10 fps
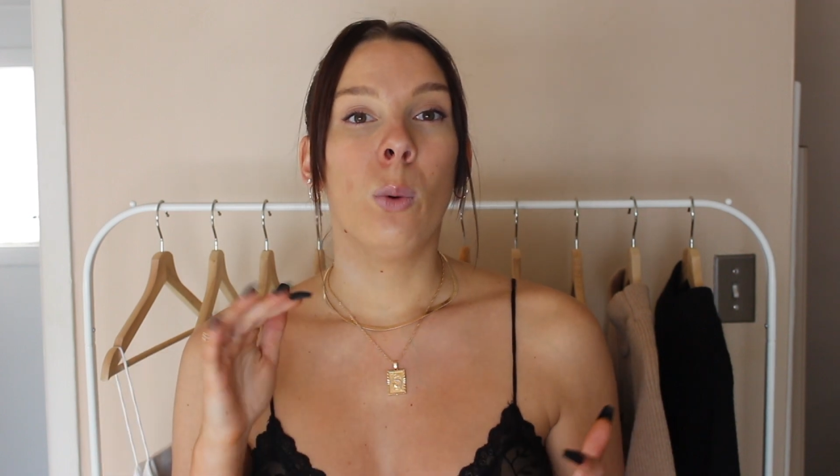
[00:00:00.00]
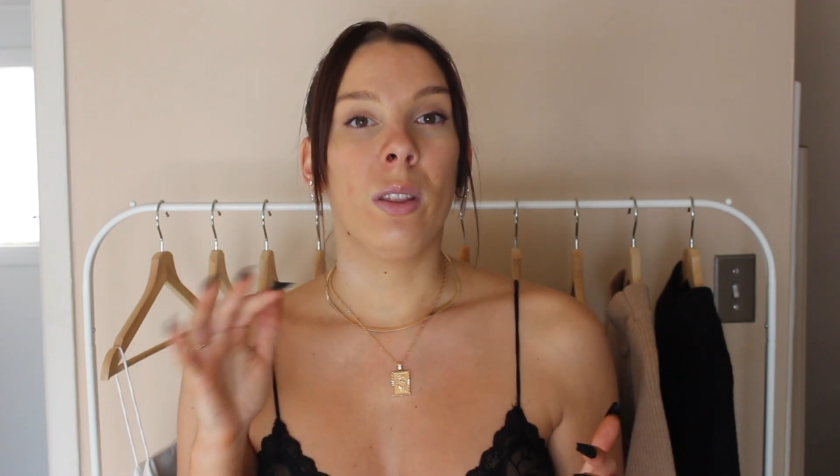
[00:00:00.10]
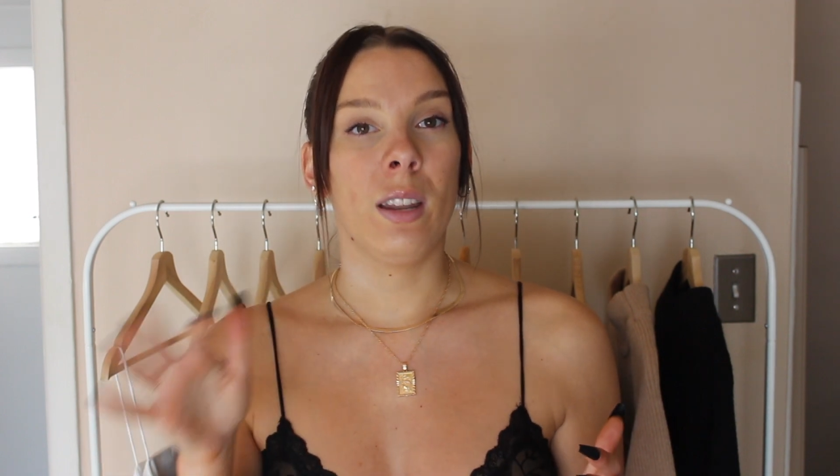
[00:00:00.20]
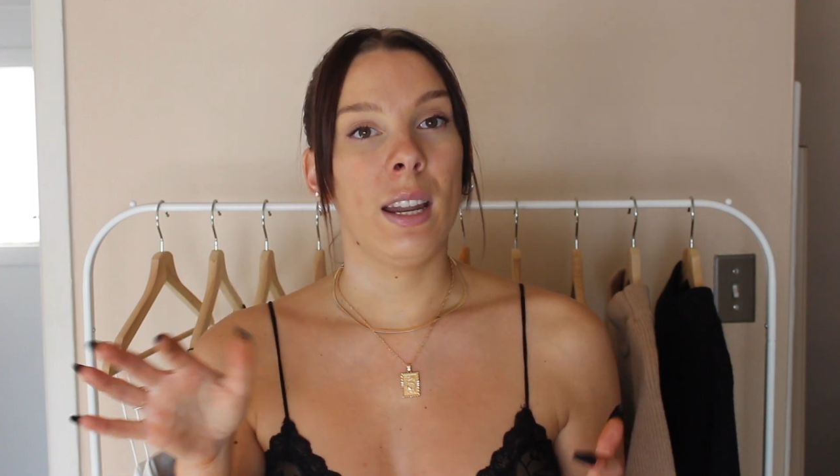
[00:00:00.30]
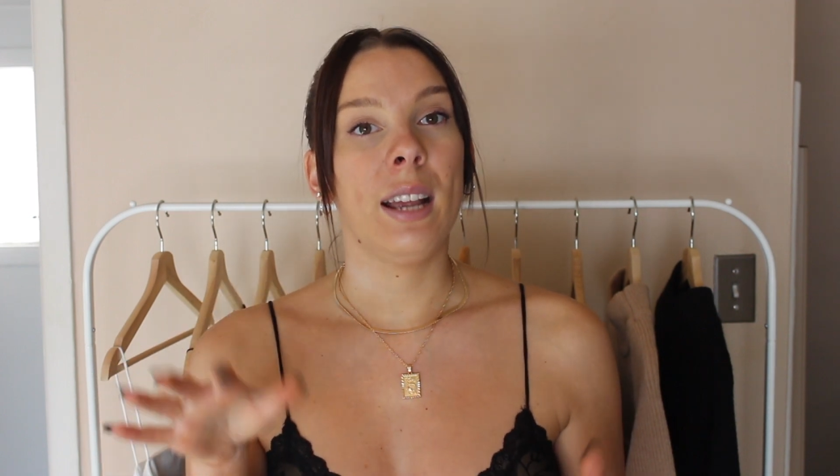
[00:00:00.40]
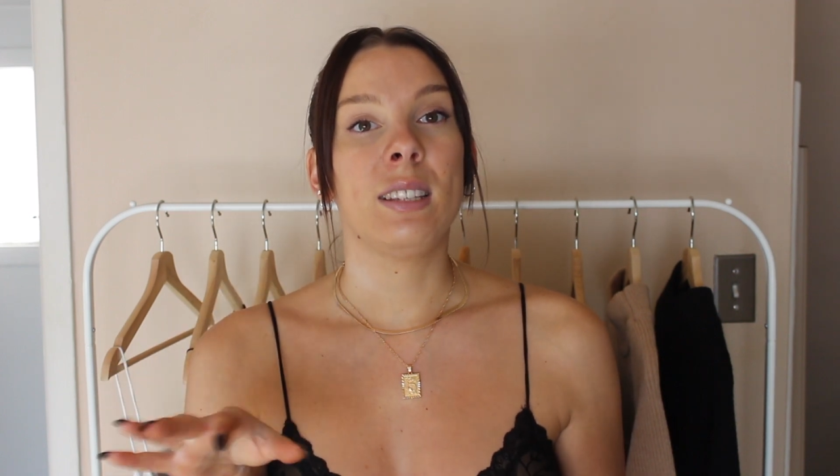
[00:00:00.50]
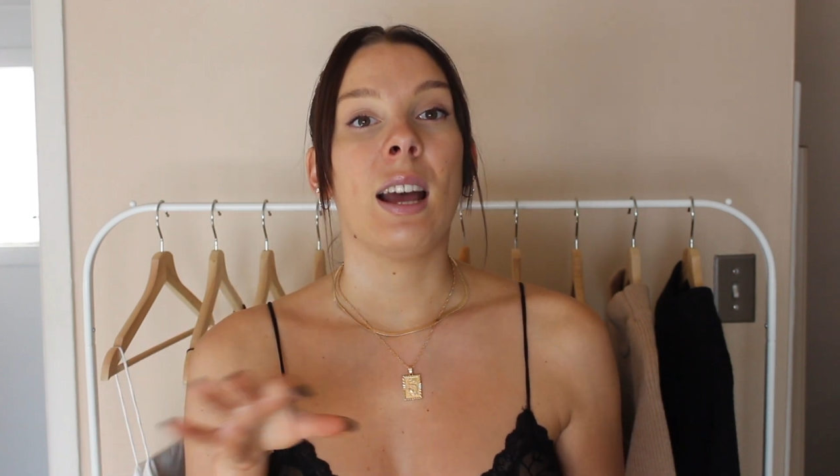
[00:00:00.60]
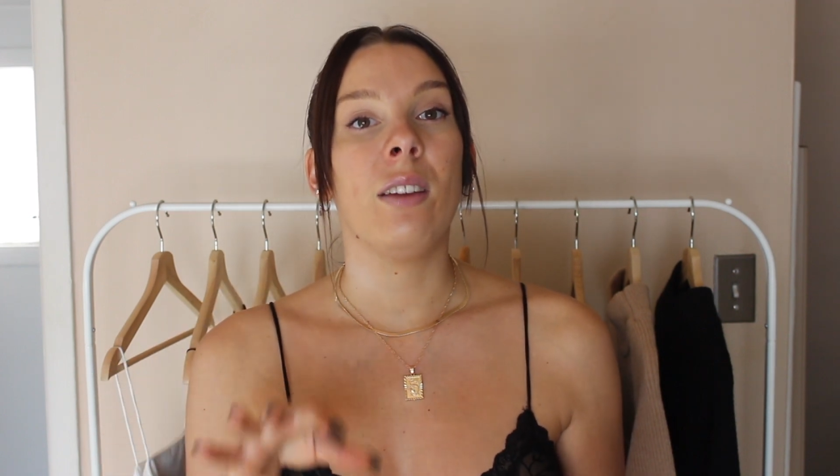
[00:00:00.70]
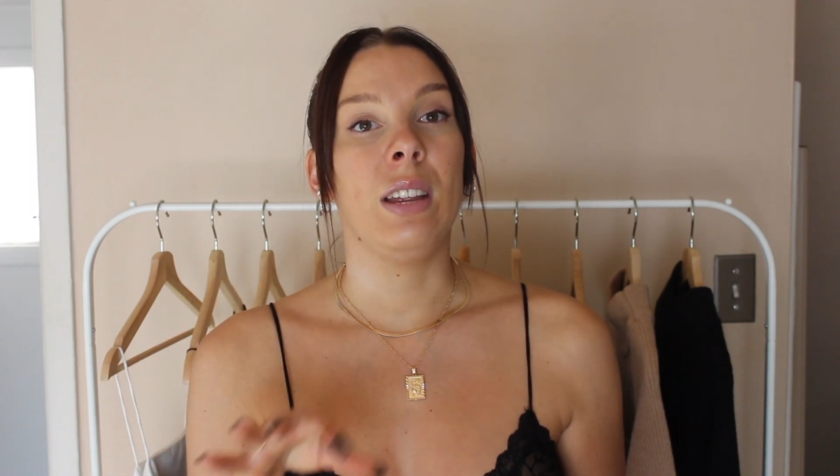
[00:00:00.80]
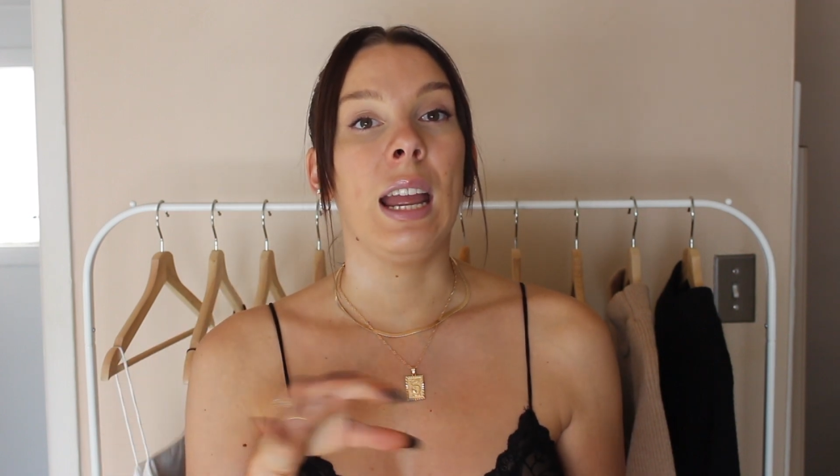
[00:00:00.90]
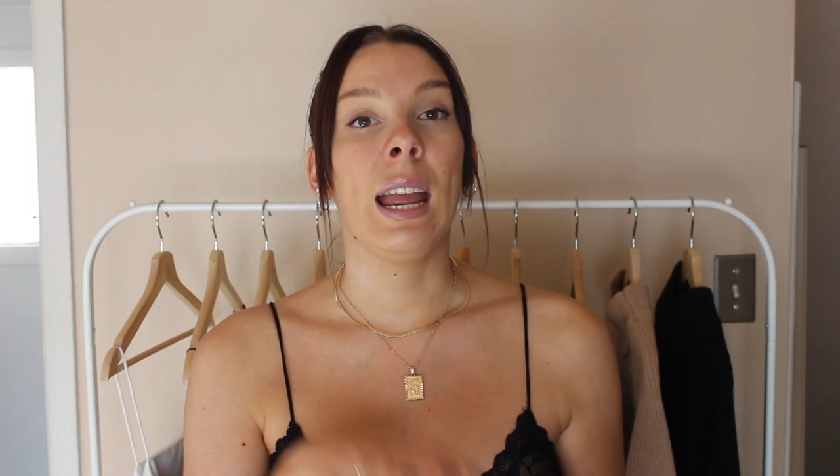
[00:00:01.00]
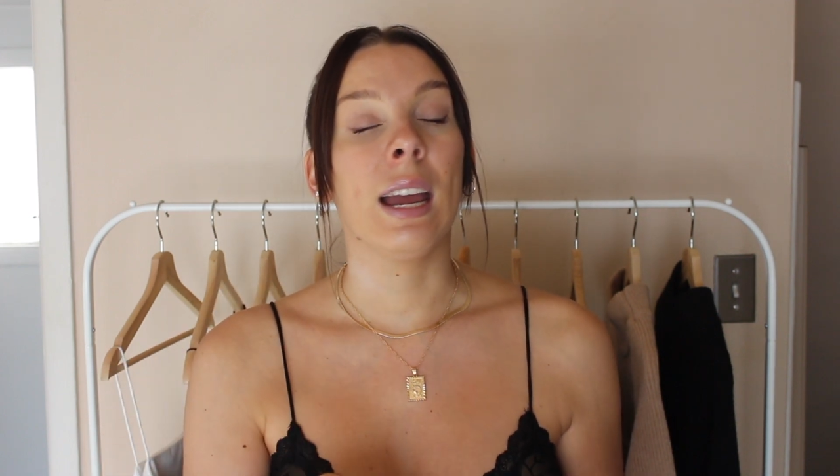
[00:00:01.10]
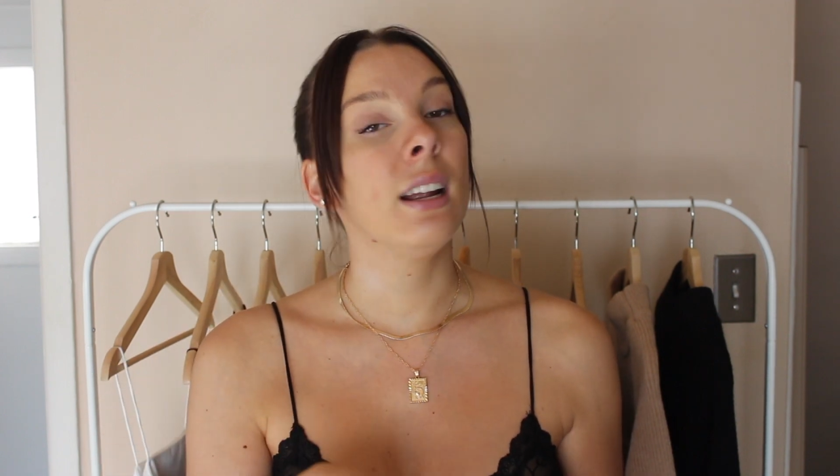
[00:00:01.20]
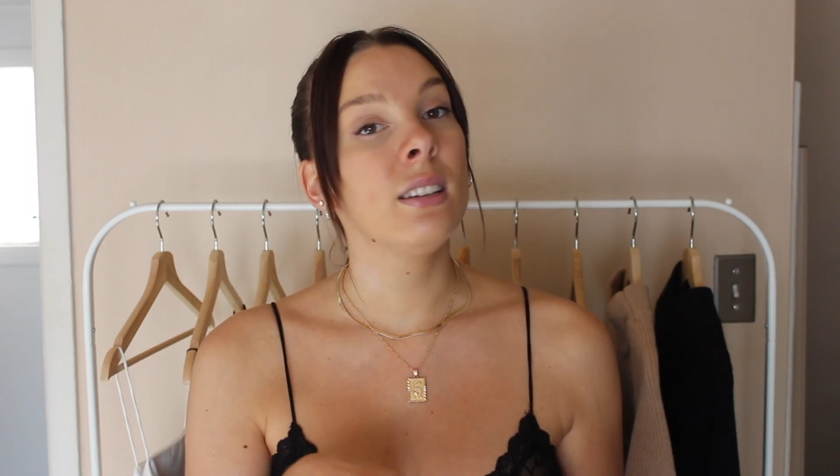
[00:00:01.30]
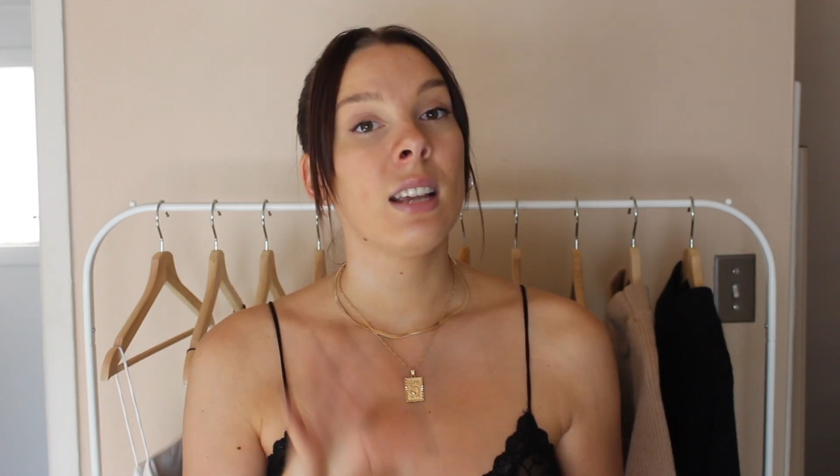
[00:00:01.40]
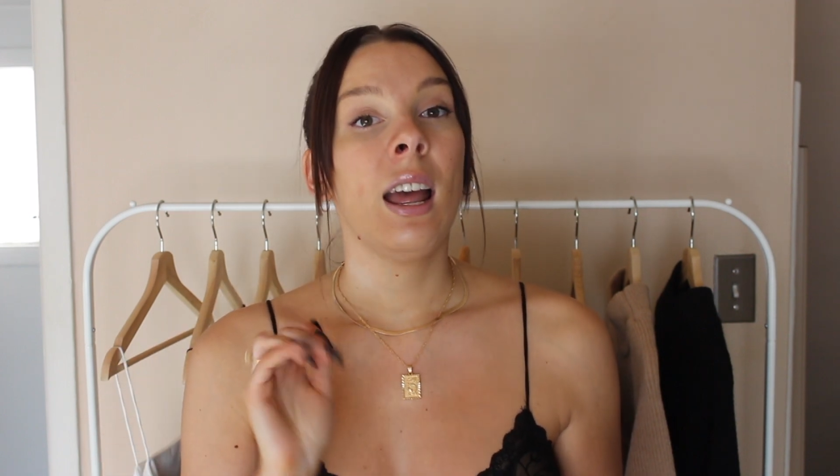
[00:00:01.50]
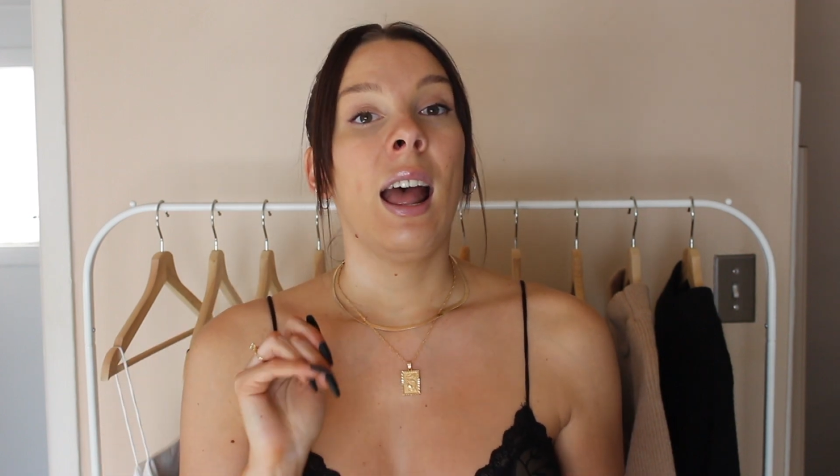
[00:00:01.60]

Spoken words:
with a nice heavy hand.